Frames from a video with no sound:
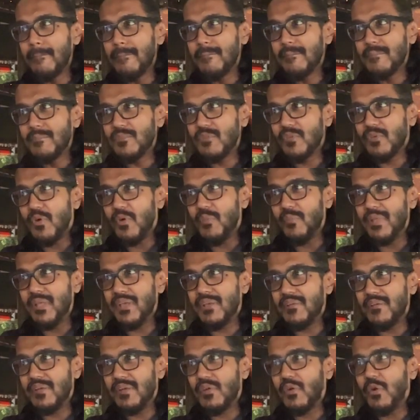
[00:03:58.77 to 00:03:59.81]
So
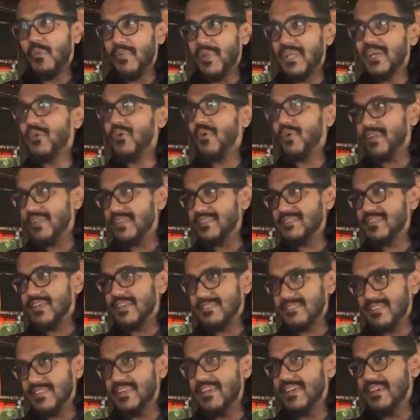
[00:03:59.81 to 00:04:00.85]
Comedy Court is
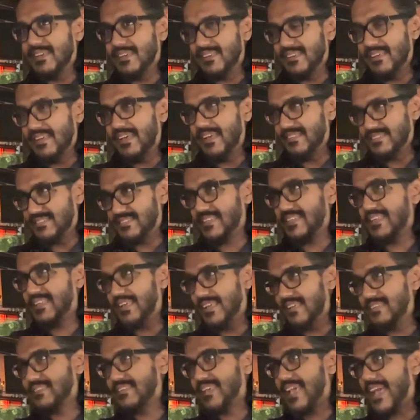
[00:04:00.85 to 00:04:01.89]
actually a
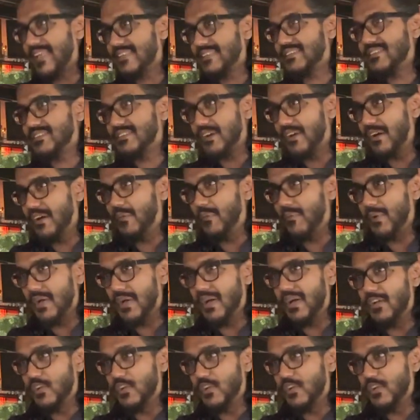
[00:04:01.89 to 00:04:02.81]
sketch, a